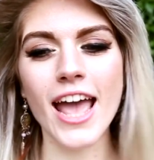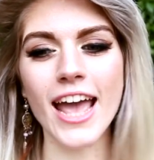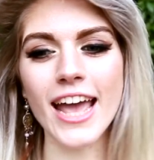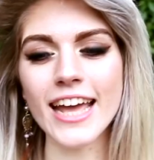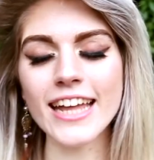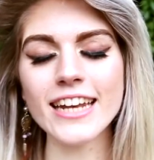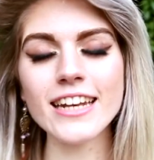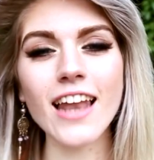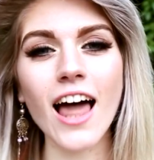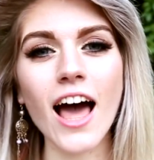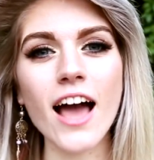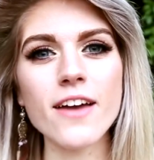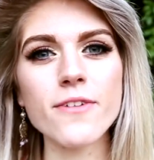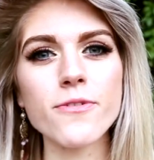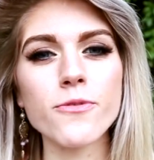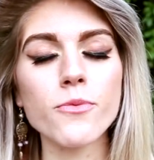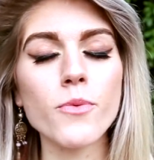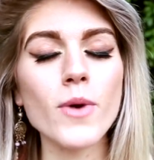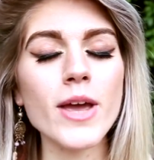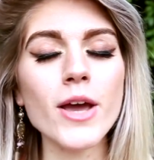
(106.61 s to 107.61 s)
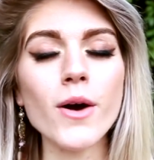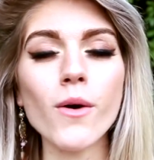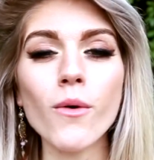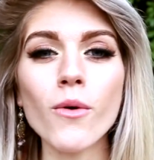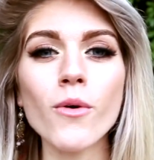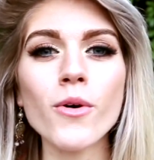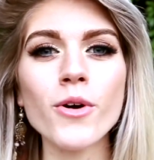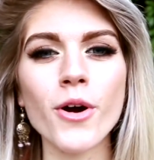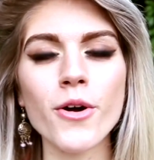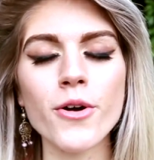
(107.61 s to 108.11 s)
in life we
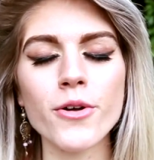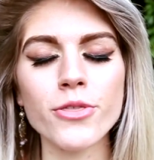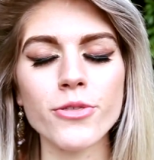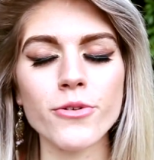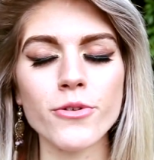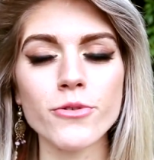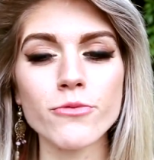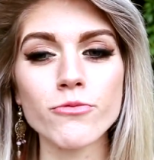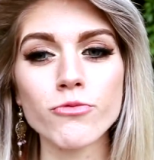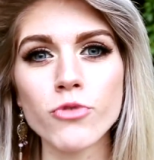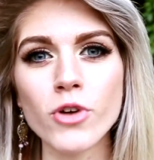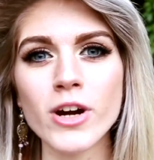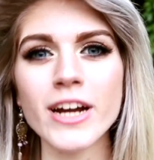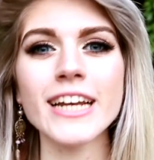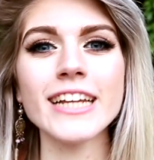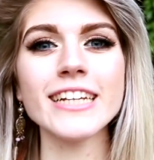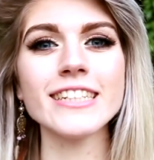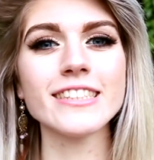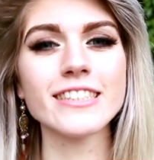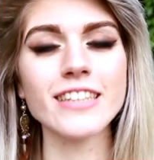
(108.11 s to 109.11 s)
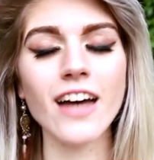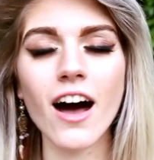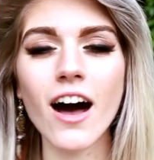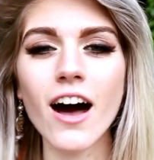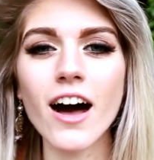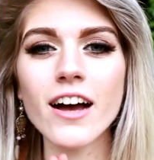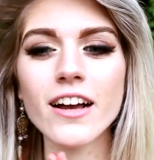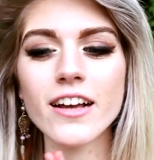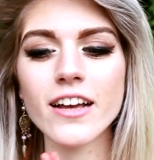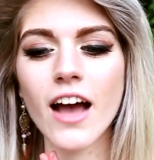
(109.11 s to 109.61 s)
all go through really
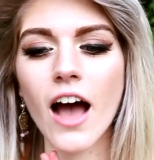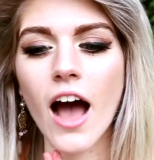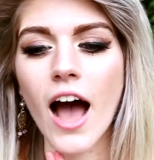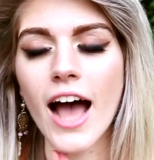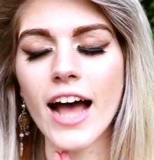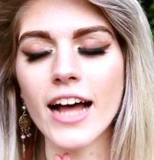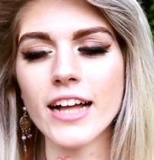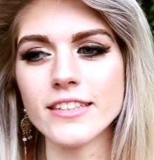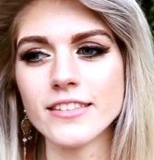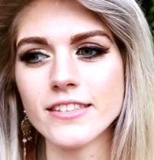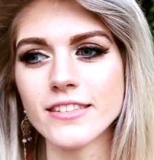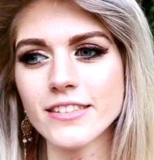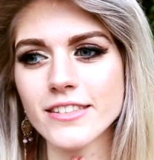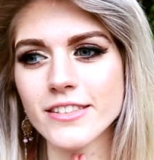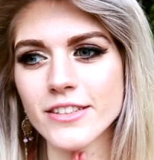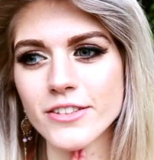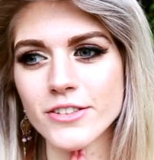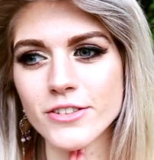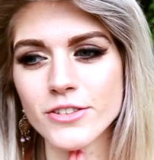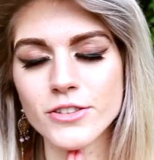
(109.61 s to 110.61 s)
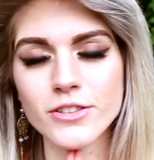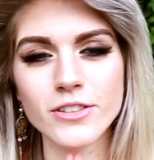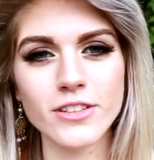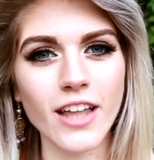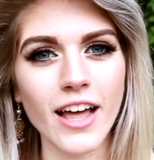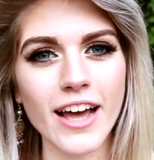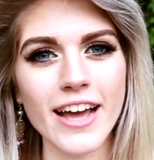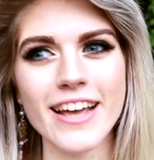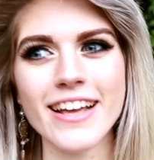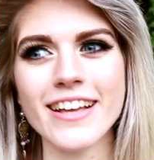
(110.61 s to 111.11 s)
dark and
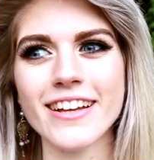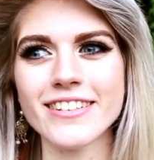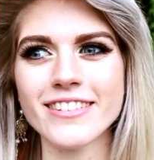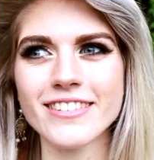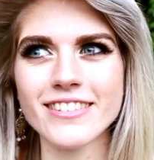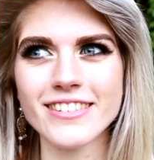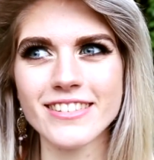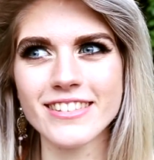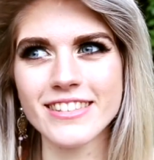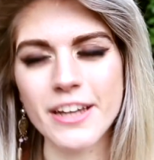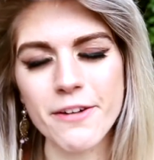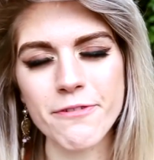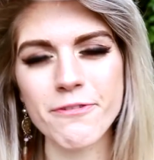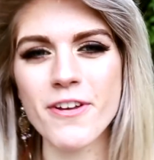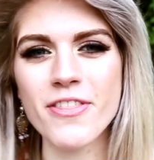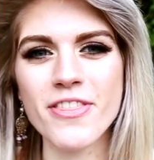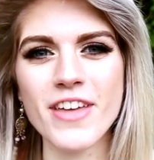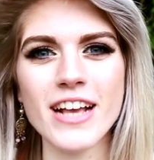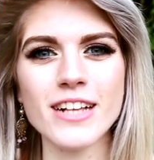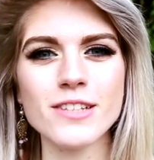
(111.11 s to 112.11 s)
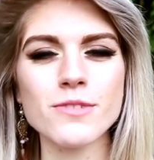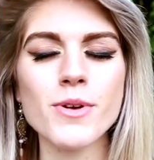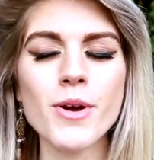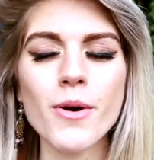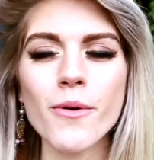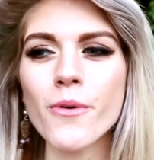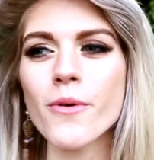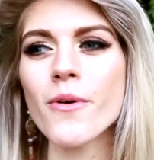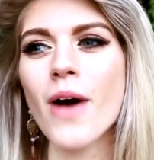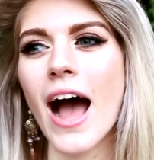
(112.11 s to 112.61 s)
like different things. We
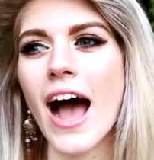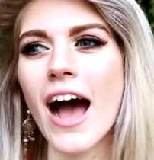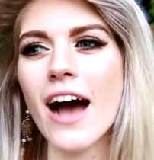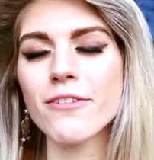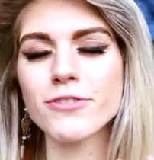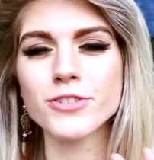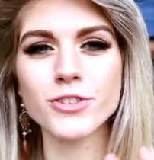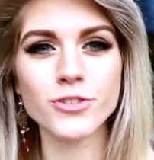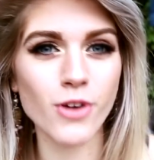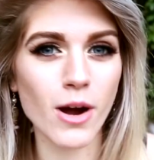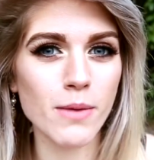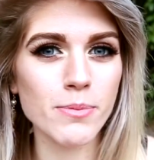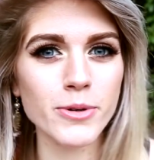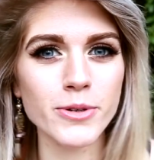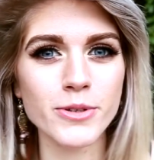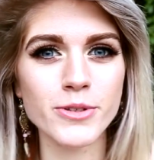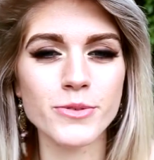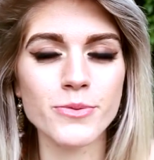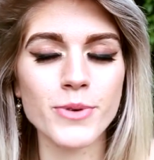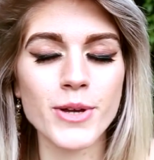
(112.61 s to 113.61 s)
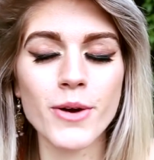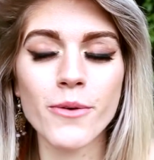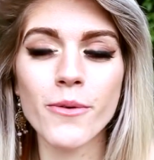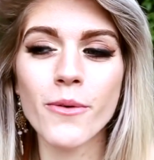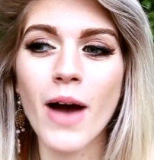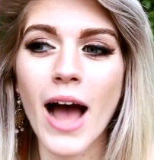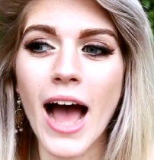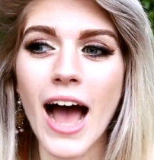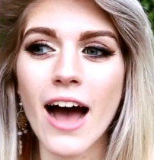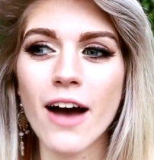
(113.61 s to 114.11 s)
all have troubles, we
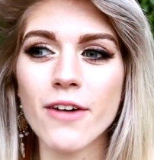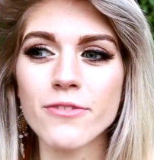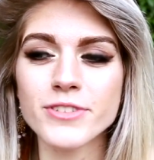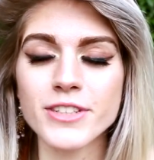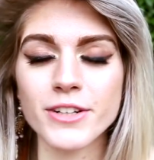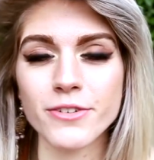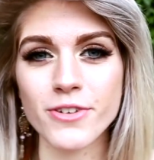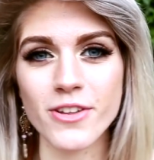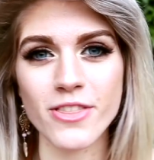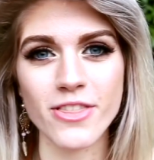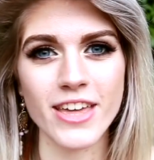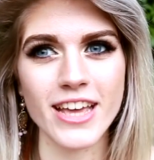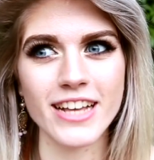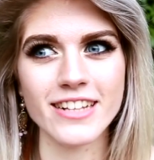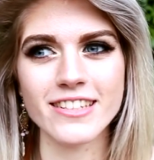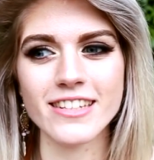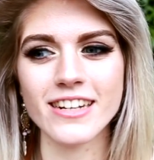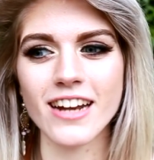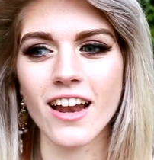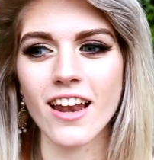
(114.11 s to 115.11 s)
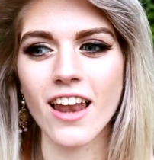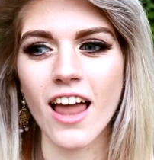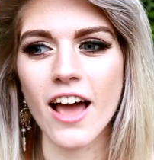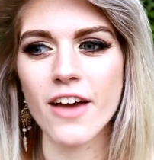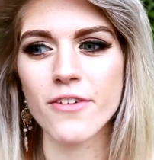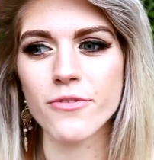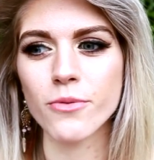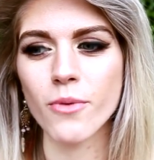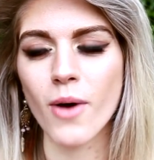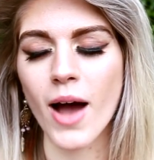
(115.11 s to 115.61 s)
all have different things in our
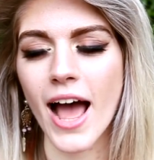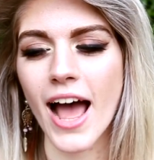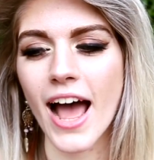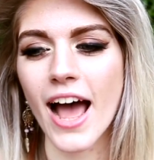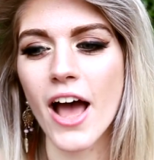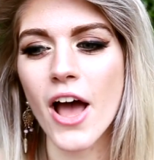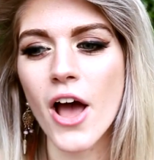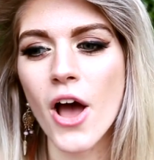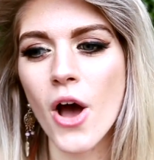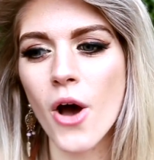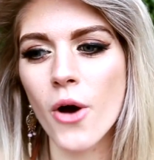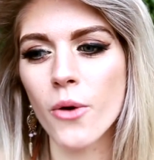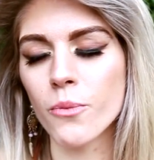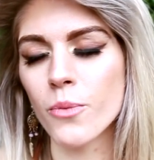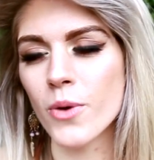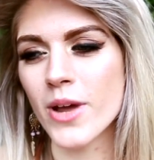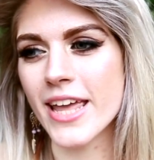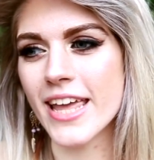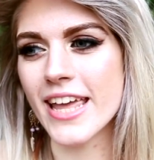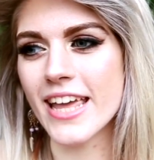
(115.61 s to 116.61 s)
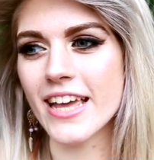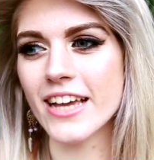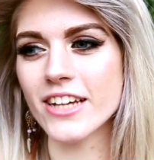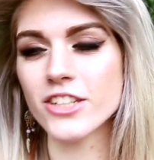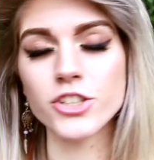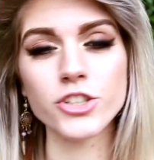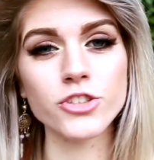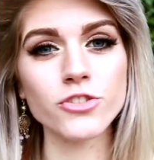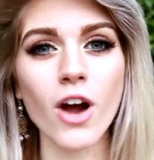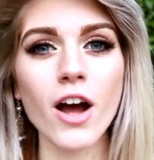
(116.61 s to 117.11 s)
life where we
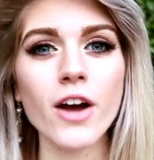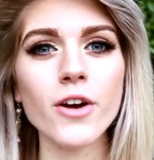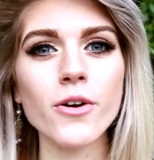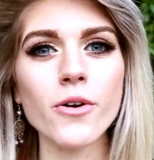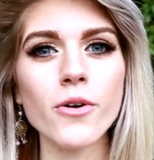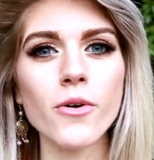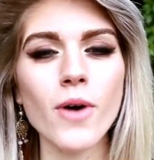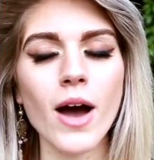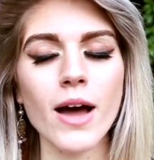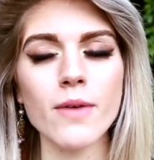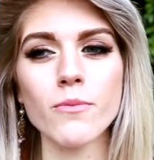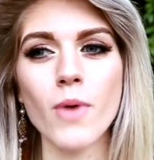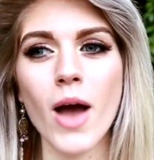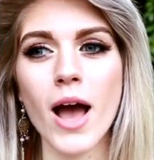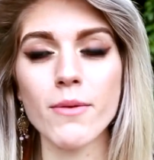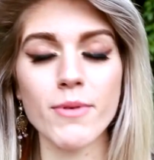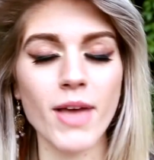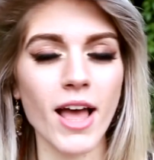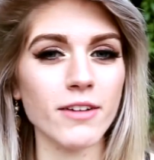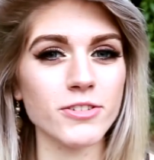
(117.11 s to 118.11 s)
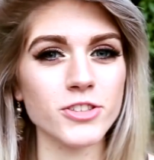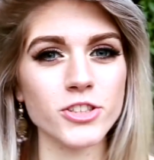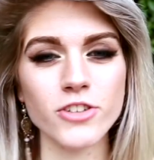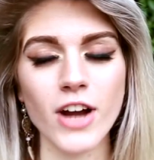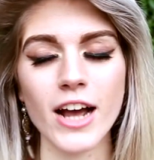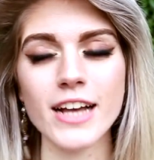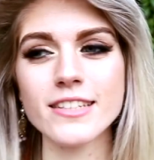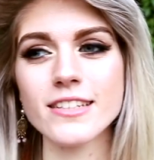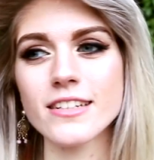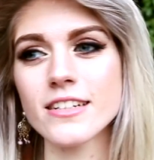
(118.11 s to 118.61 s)
struggle and where we have
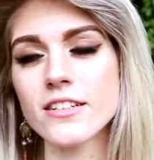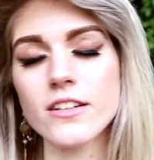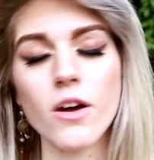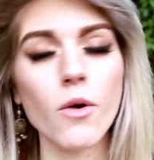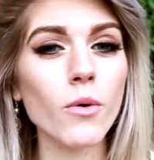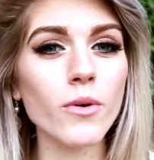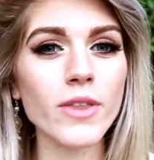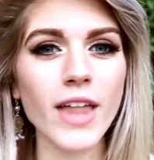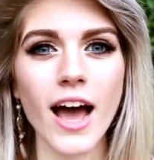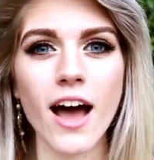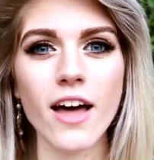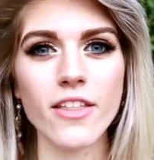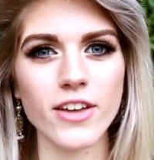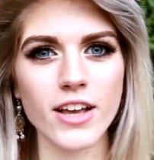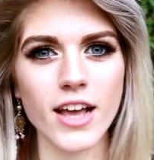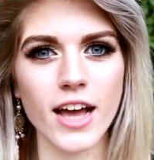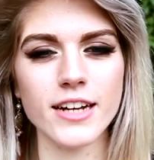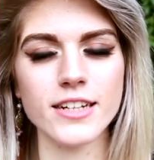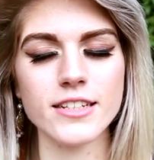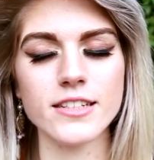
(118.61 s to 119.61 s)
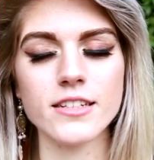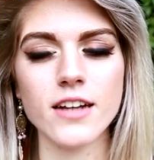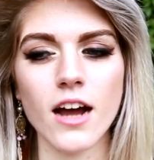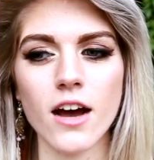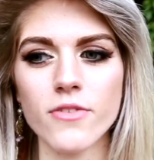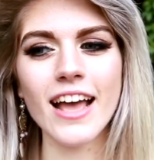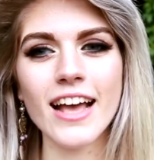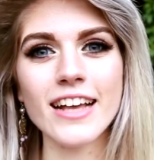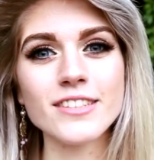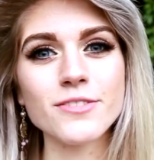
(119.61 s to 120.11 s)
stress and all that other kind of
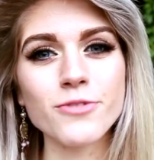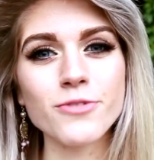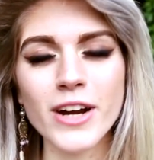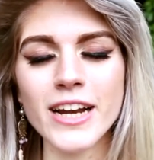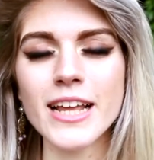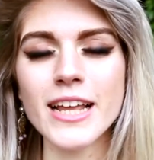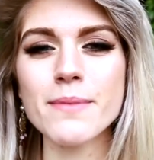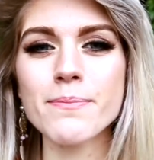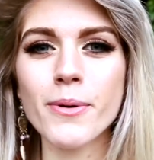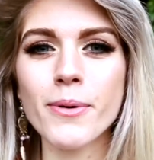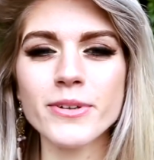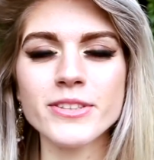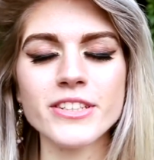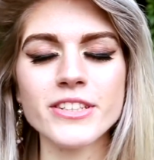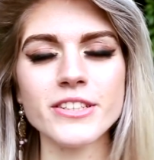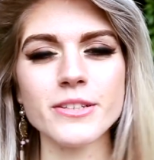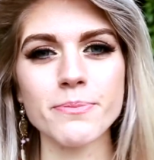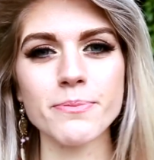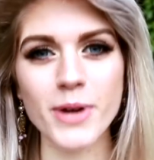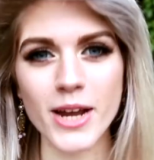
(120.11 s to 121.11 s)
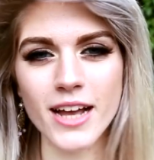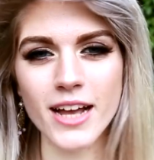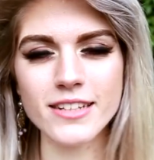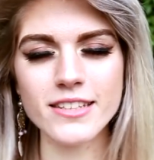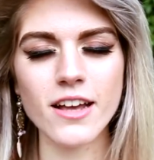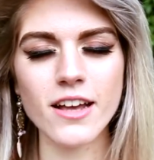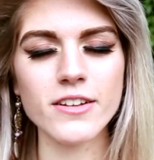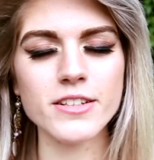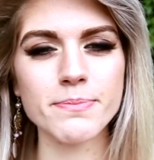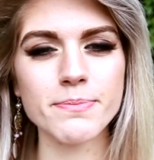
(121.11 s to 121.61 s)
stuff. It's really important to bring
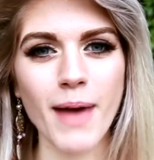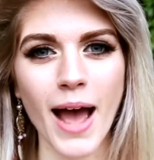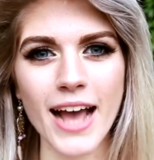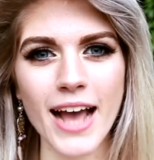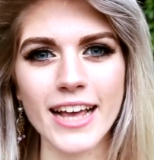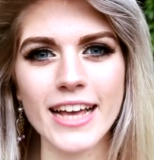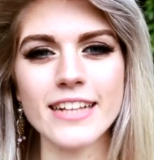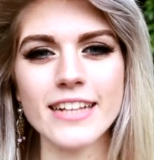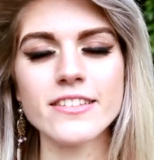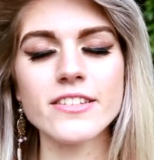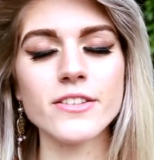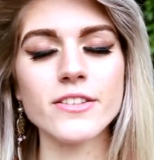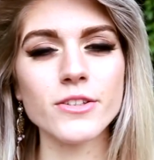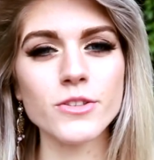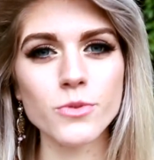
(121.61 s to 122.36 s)
ourselves back into the